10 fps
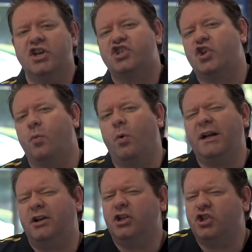So
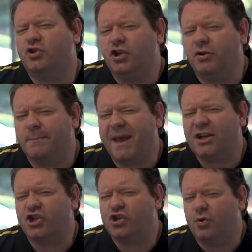what could you do to
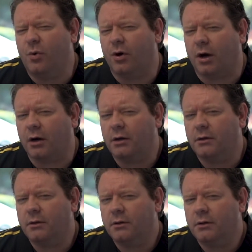make
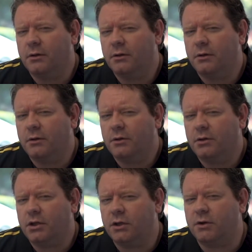sure
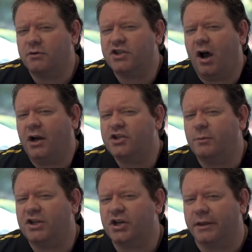you don't talk
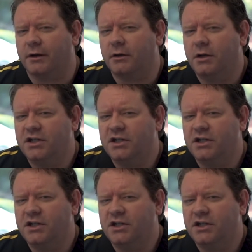to each other?